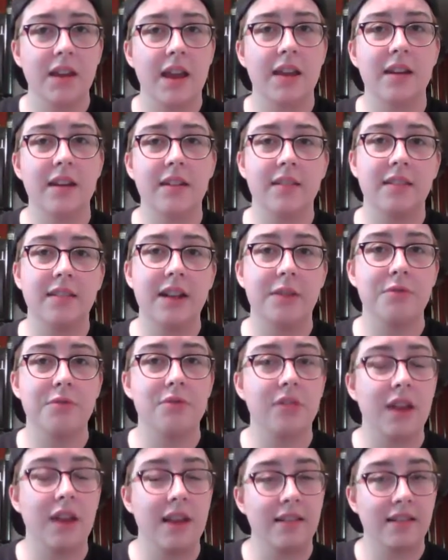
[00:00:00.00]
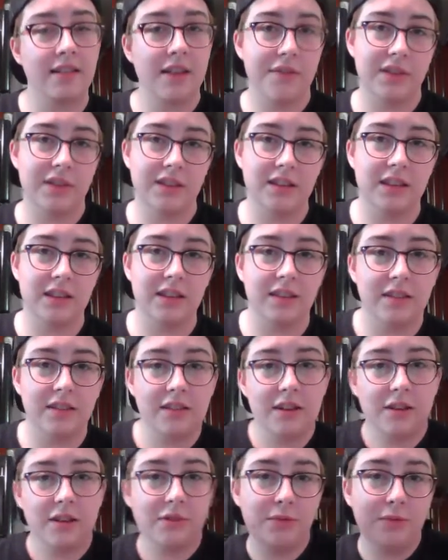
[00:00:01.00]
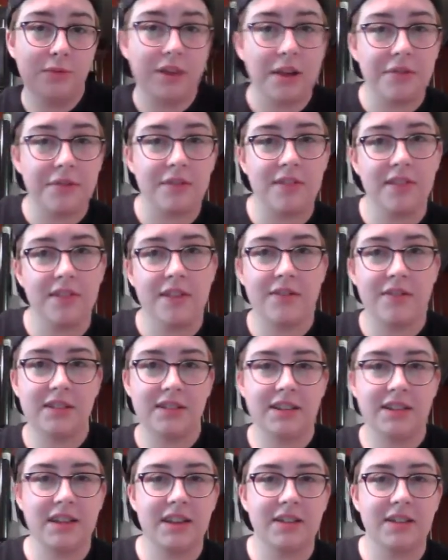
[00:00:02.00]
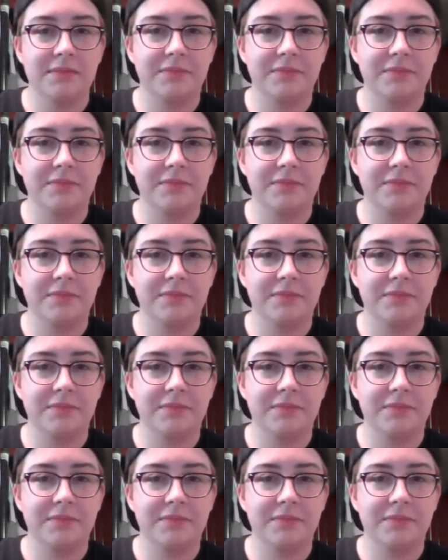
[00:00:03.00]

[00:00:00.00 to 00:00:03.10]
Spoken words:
and it is now July 17th, 2017.